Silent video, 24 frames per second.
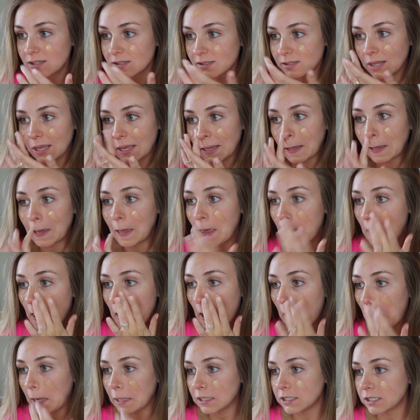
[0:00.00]
Like,
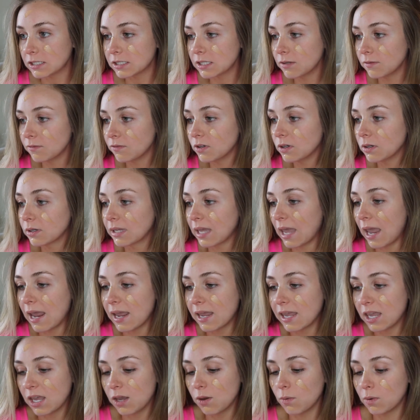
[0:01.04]
it doesn't feel
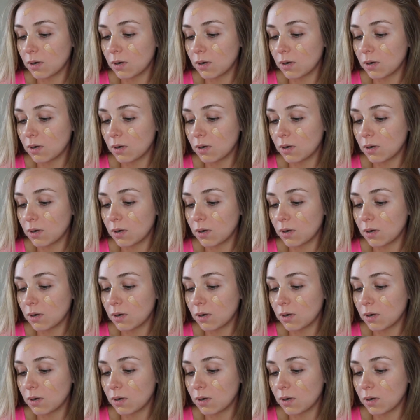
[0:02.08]
cakey